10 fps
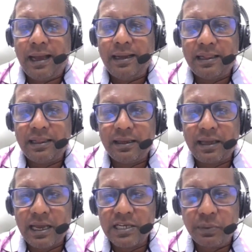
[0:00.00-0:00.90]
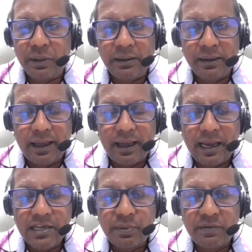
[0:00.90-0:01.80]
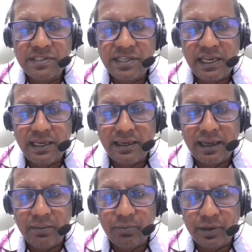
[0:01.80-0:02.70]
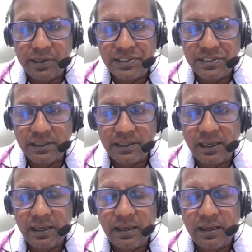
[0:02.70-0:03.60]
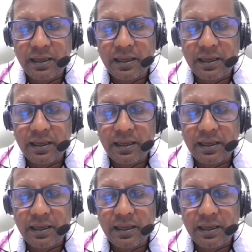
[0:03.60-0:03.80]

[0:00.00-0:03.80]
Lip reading: and I think as we've seen in libraries, the